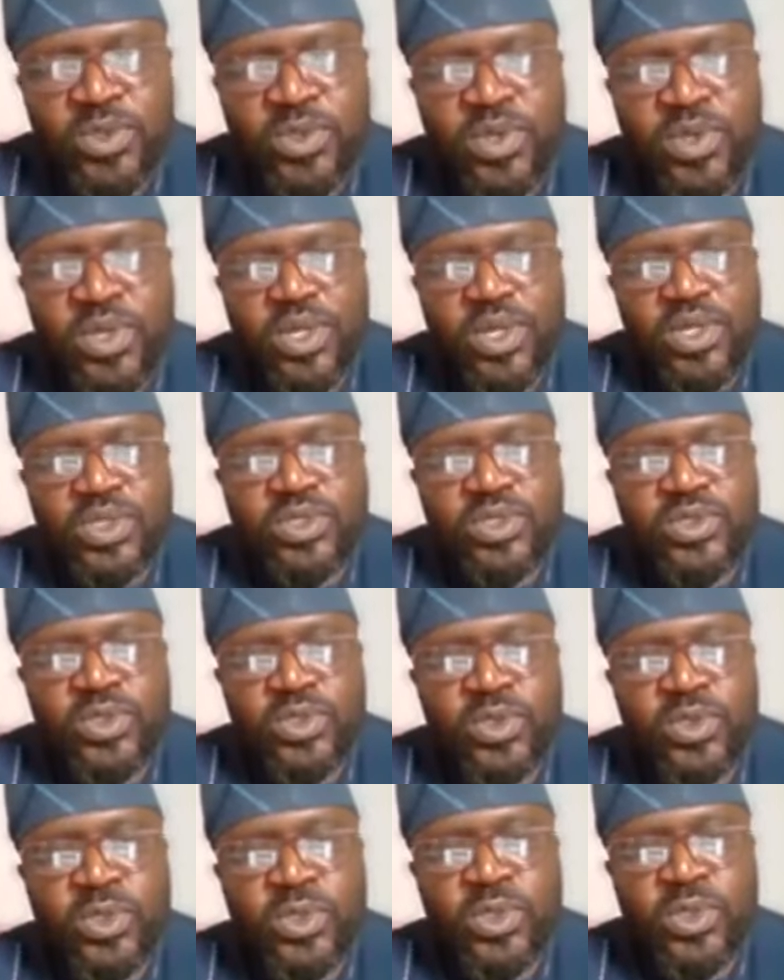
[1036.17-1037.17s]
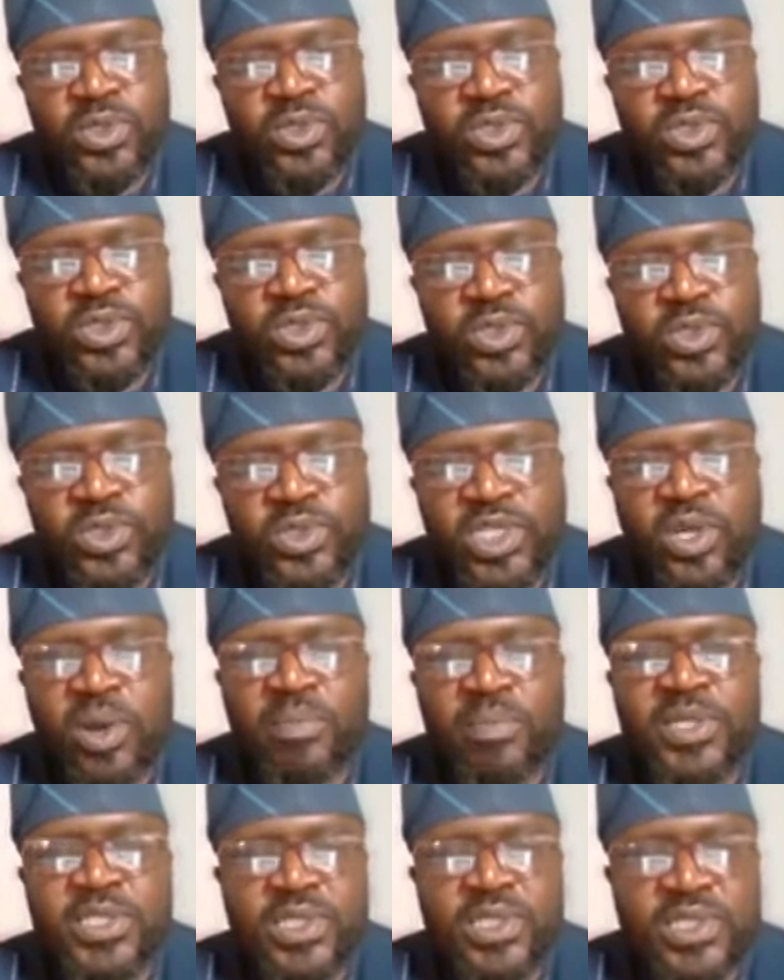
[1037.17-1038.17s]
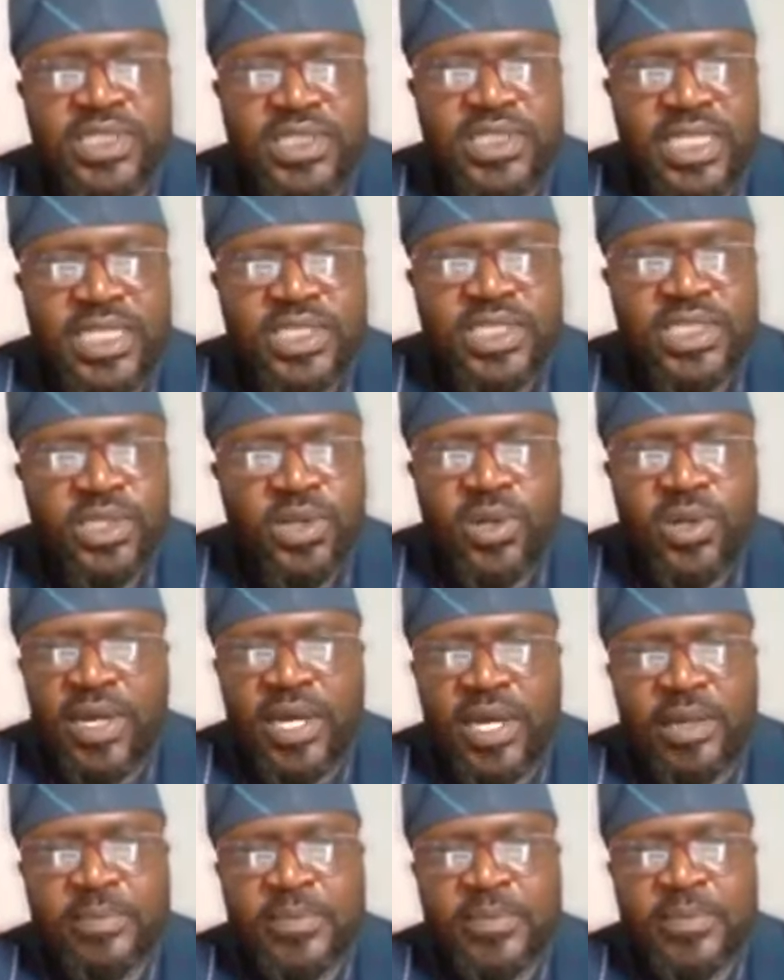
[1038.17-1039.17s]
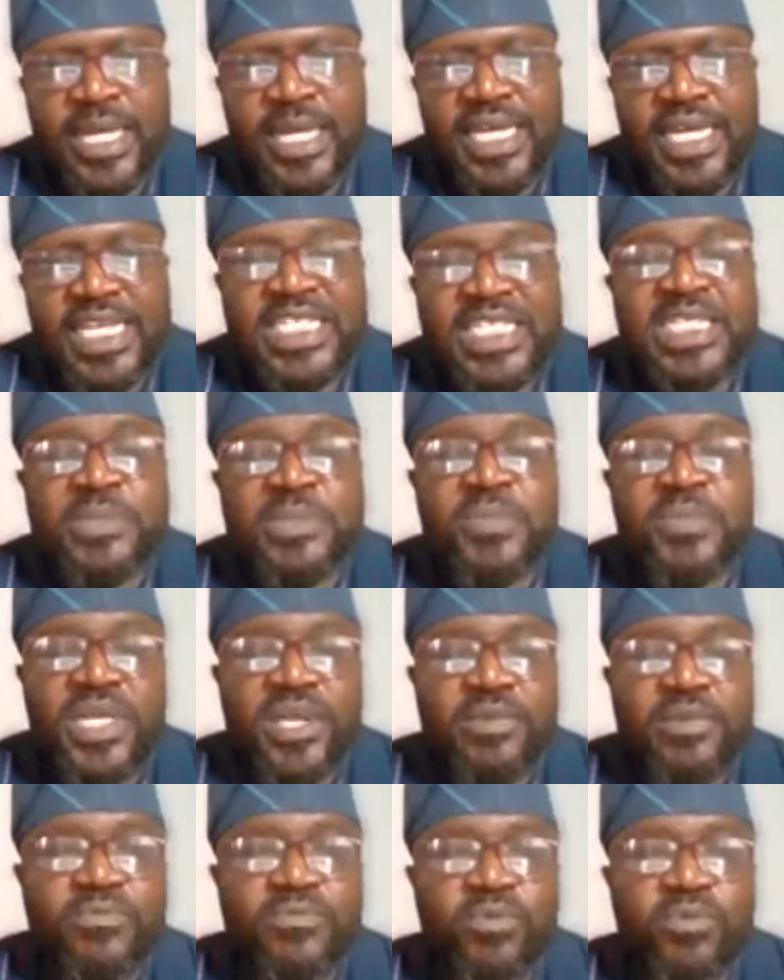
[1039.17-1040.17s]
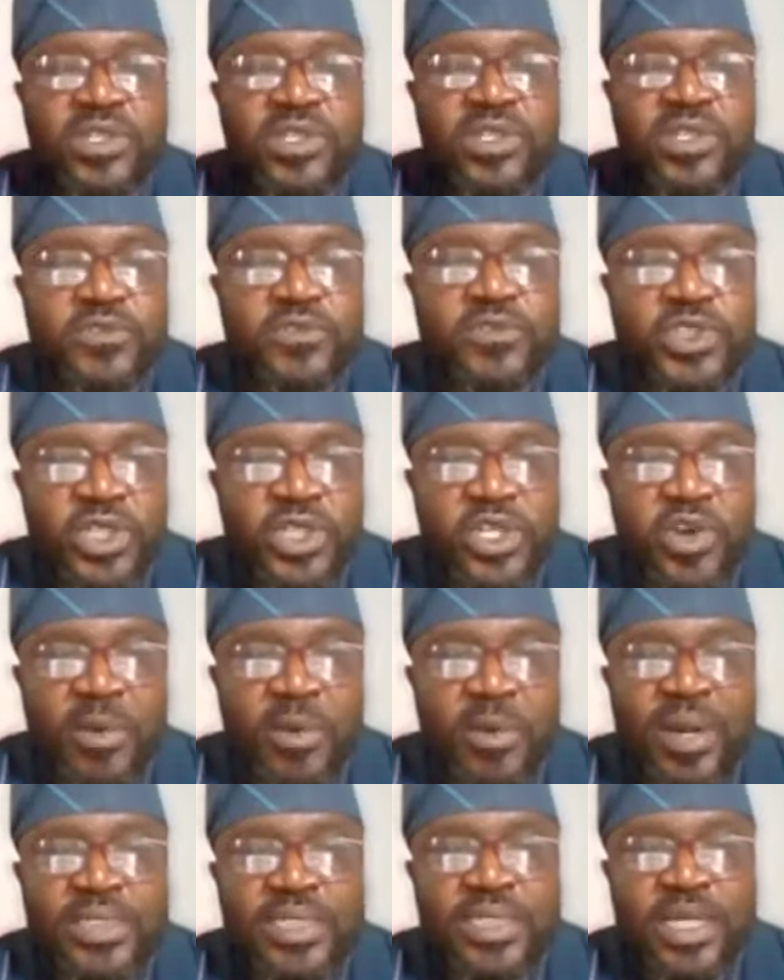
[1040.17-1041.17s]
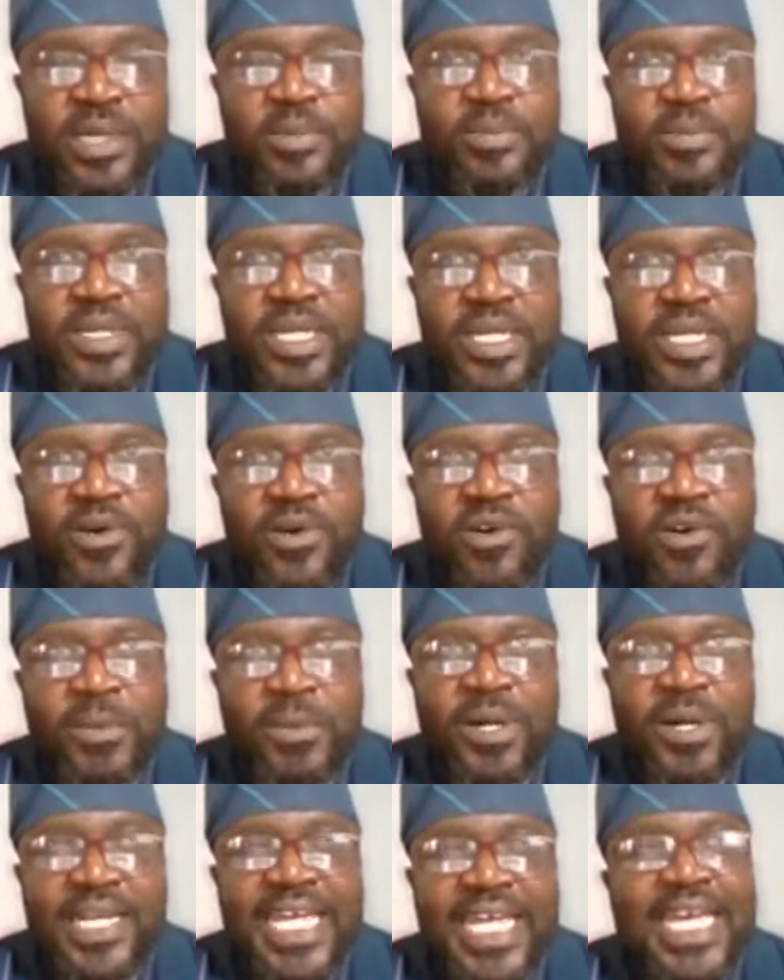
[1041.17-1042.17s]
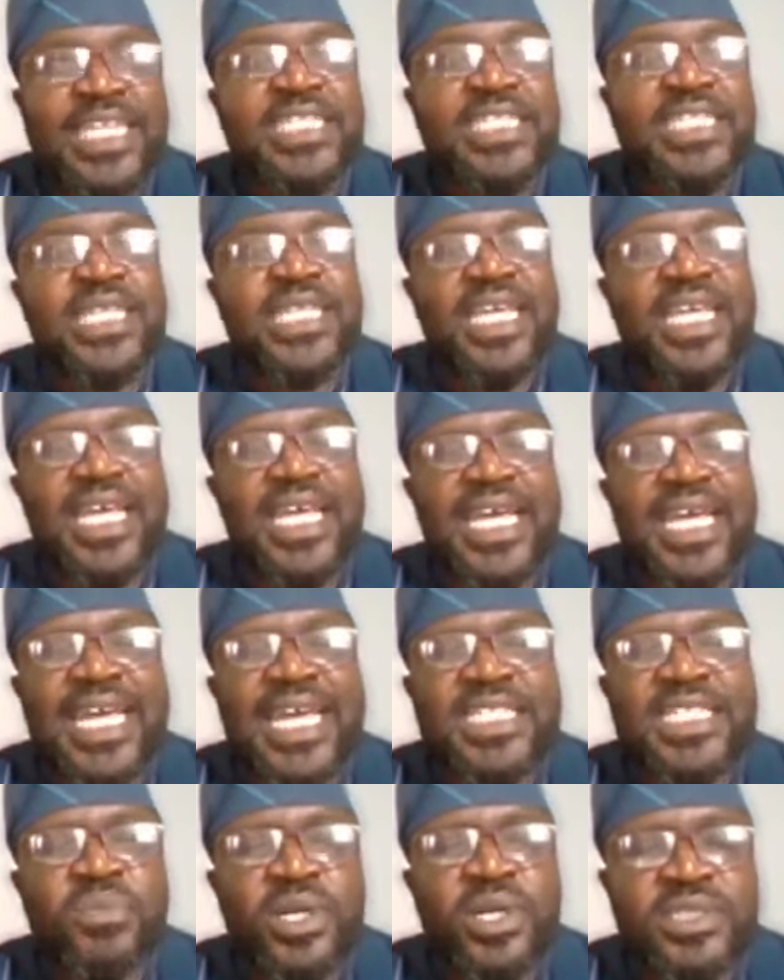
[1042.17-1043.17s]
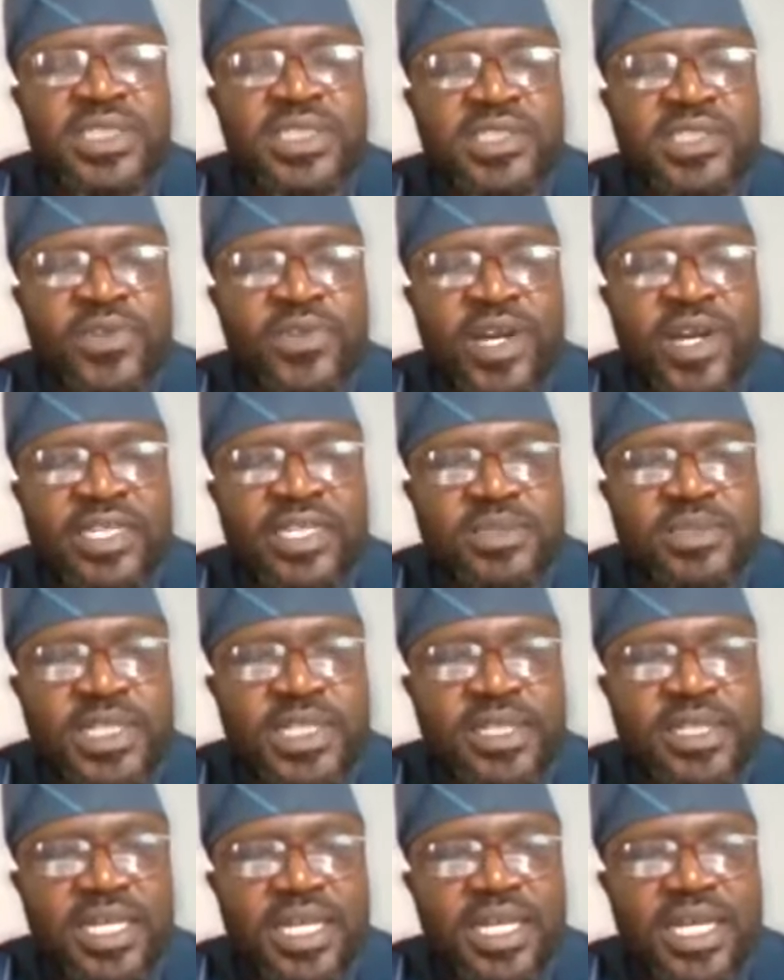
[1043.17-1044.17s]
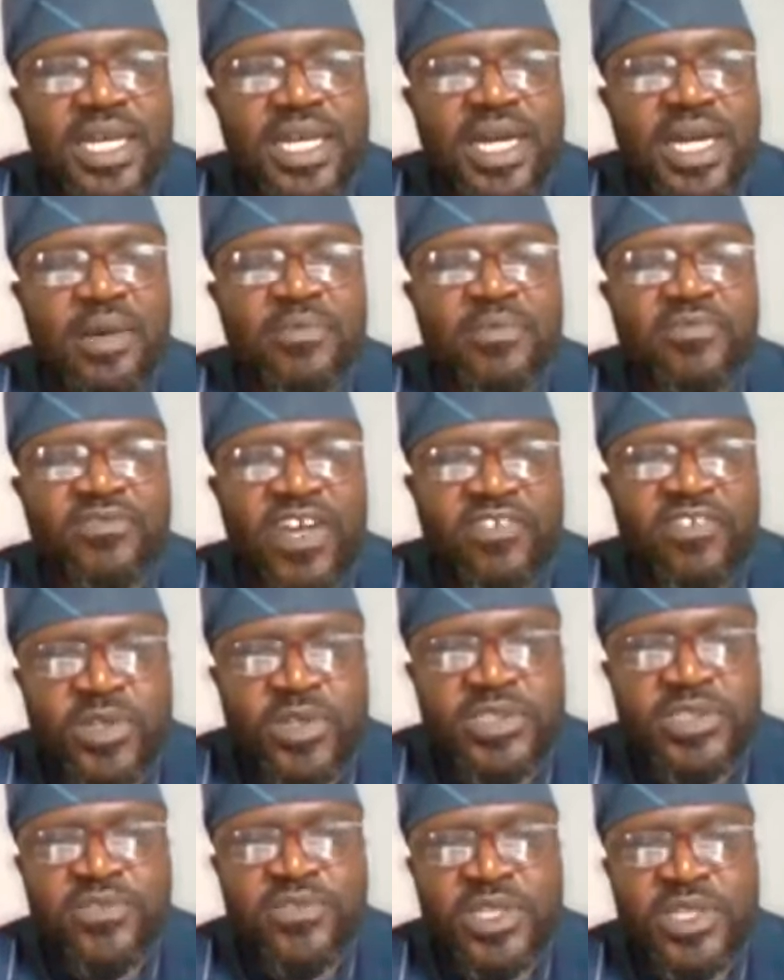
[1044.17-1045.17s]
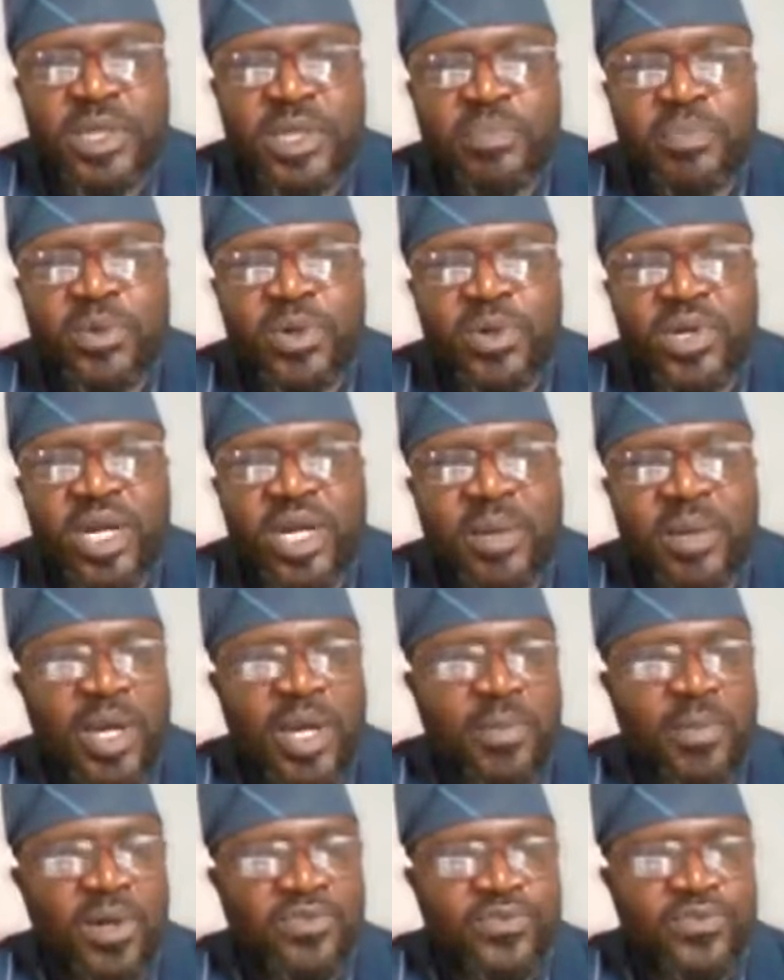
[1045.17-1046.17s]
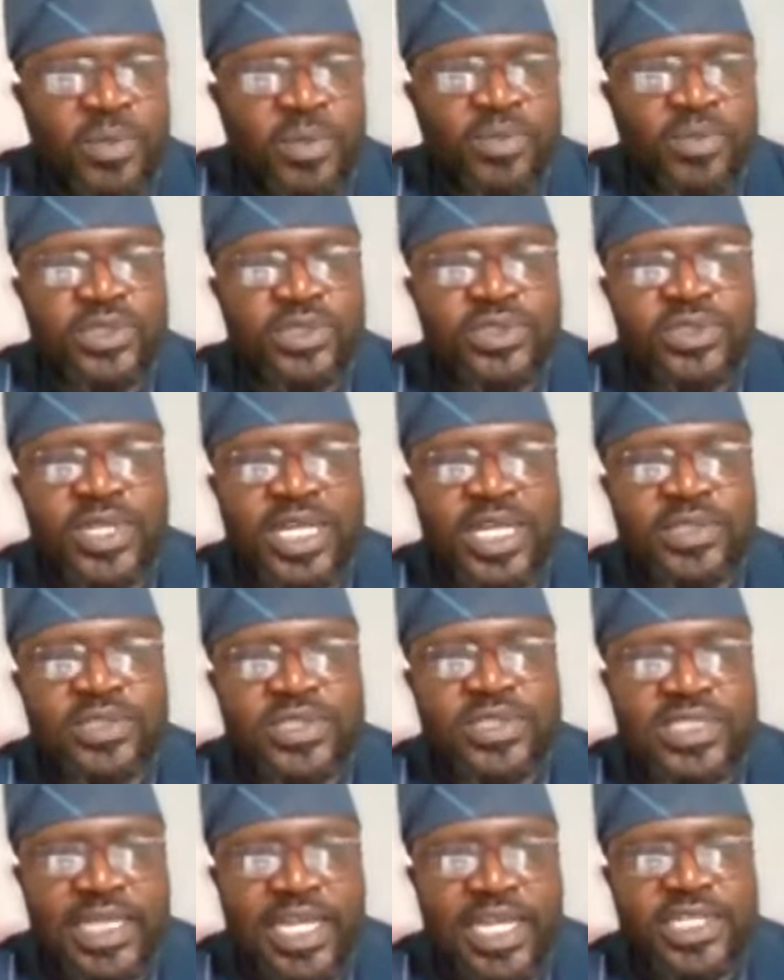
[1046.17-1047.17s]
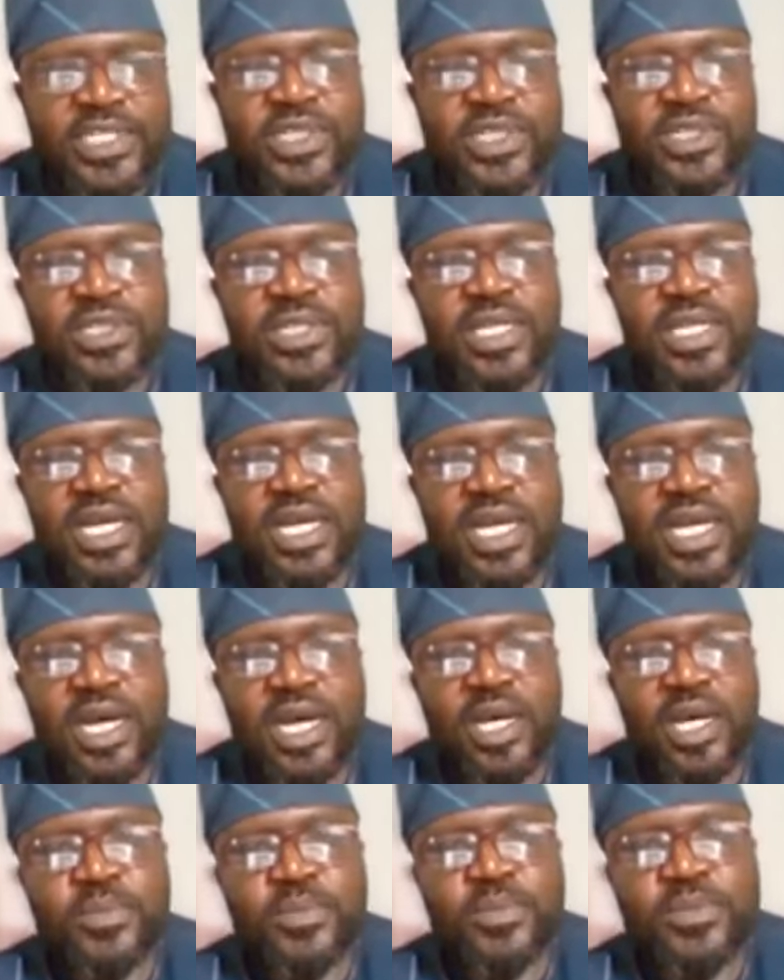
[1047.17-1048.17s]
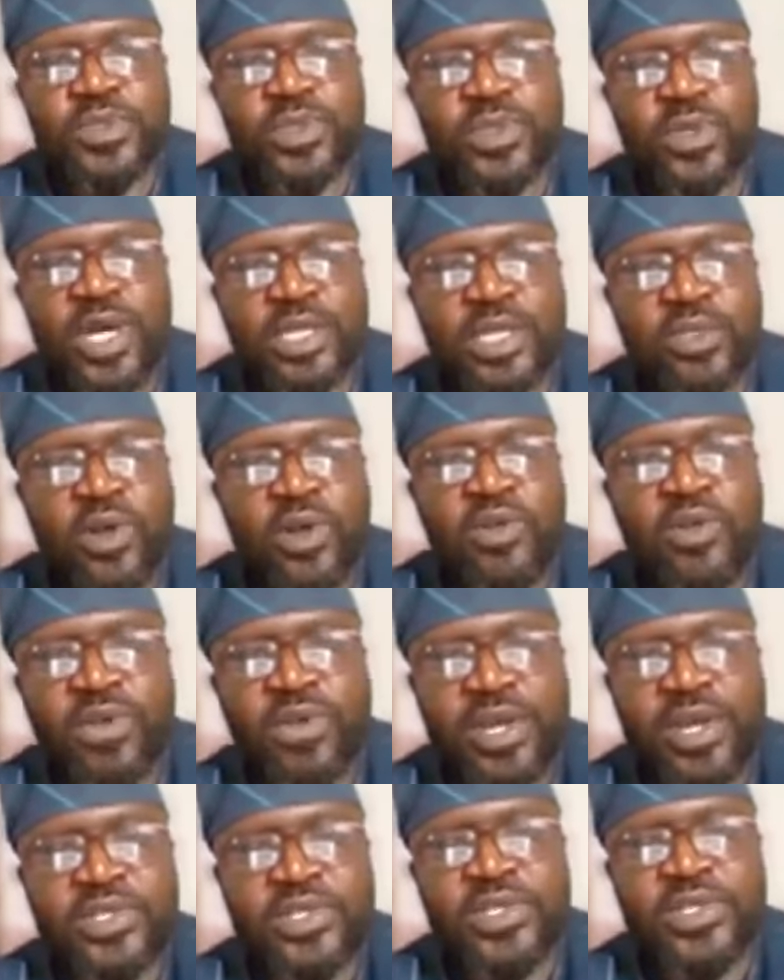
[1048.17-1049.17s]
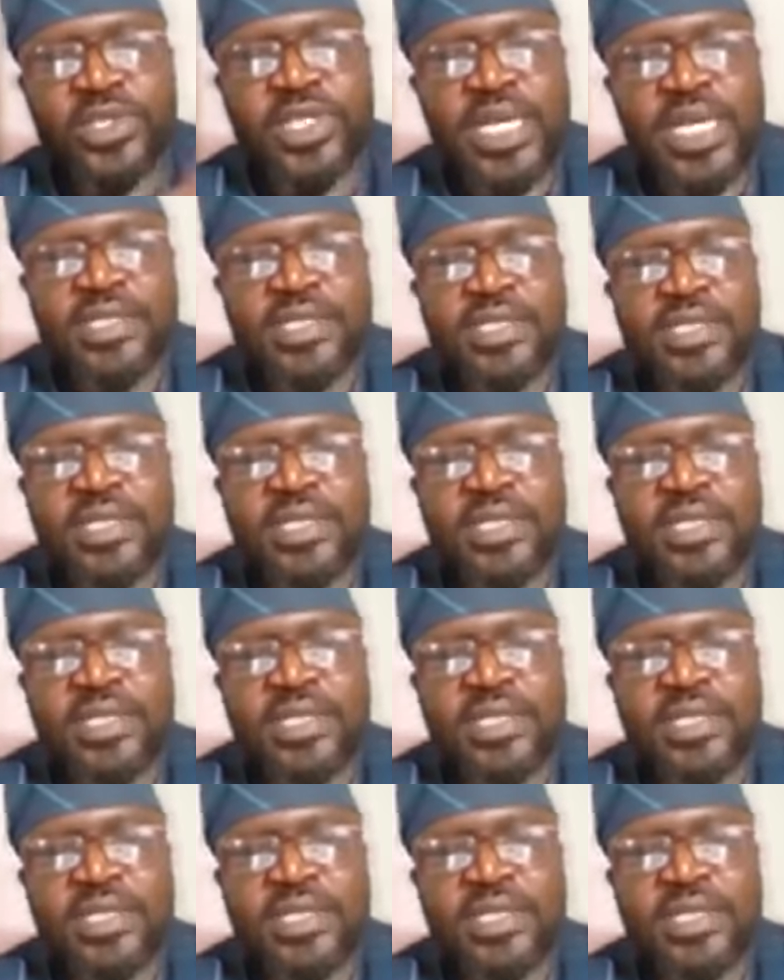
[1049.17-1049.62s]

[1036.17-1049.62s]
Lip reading: to the completion stage. So it's been a wonderful journey of about 8 months, if you ask me. 5 months for the program, about 3 months to handle selection, and course, and